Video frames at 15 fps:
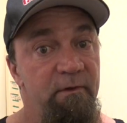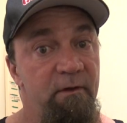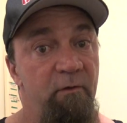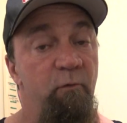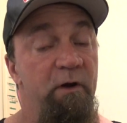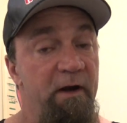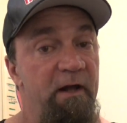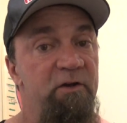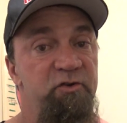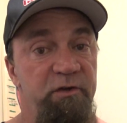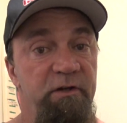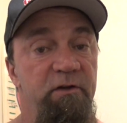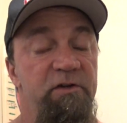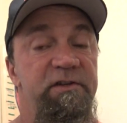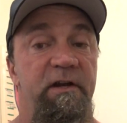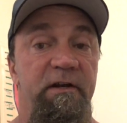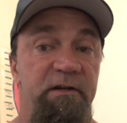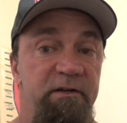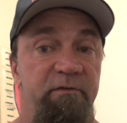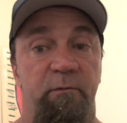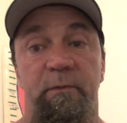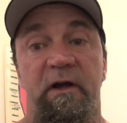of what it actually looks like
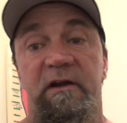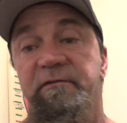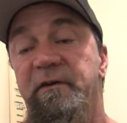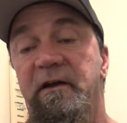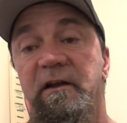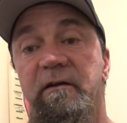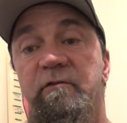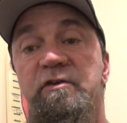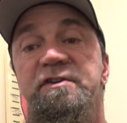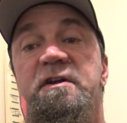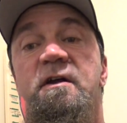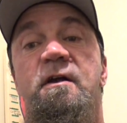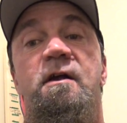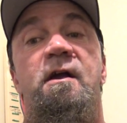at different body fat levels.